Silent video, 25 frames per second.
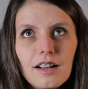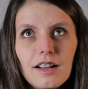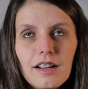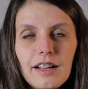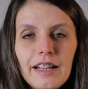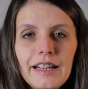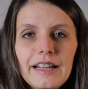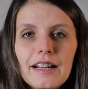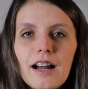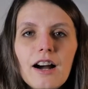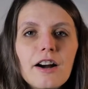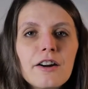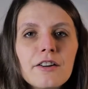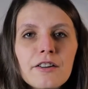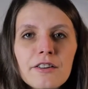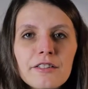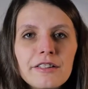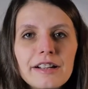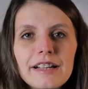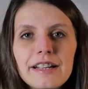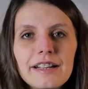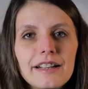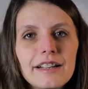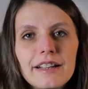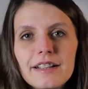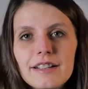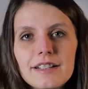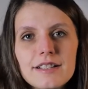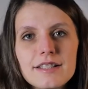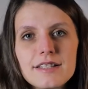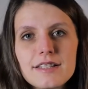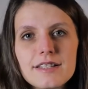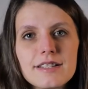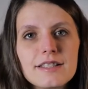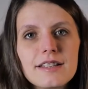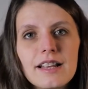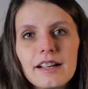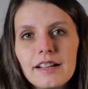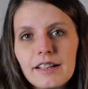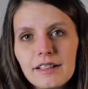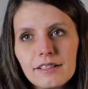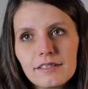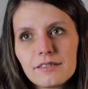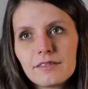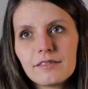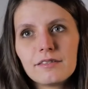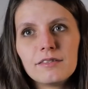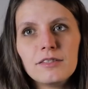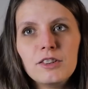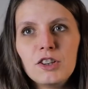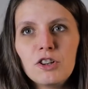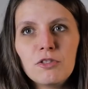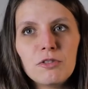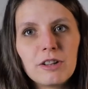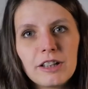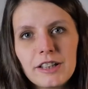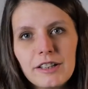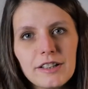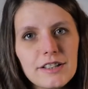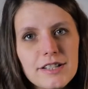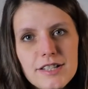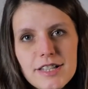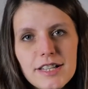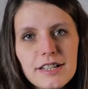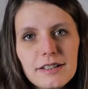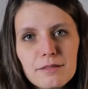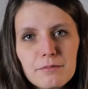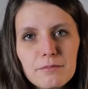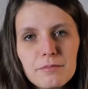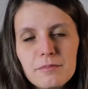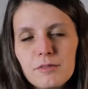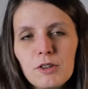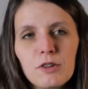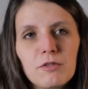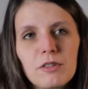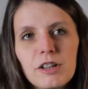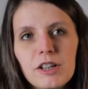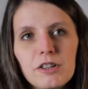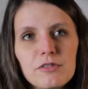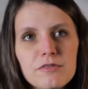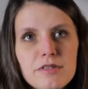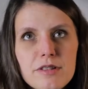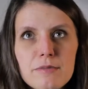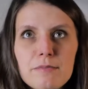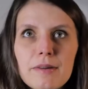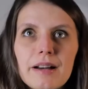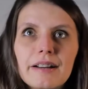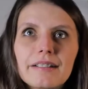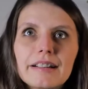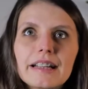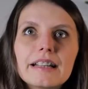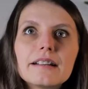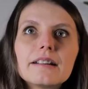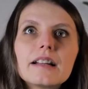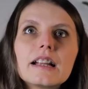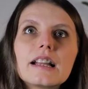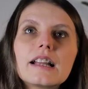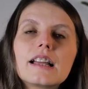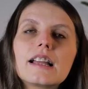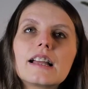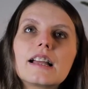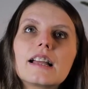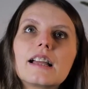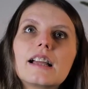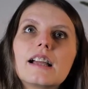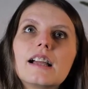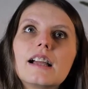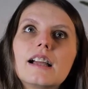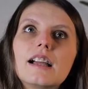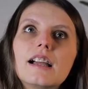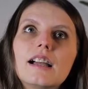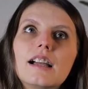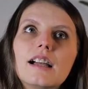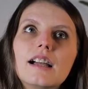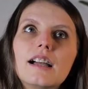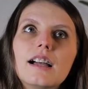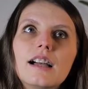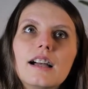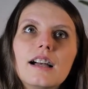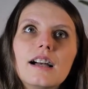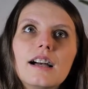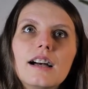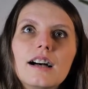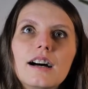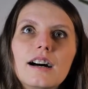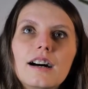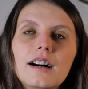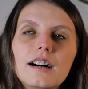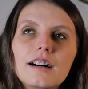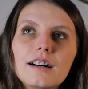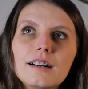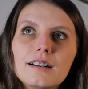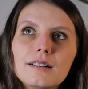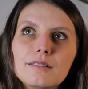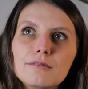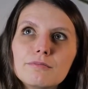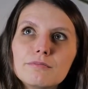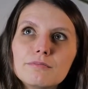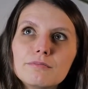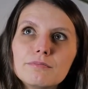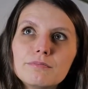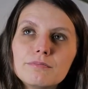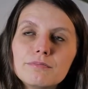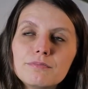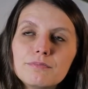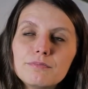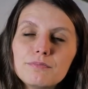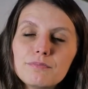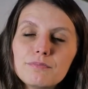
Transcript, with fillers: in Hungary, it is like no one does it, no one knows about it. Um,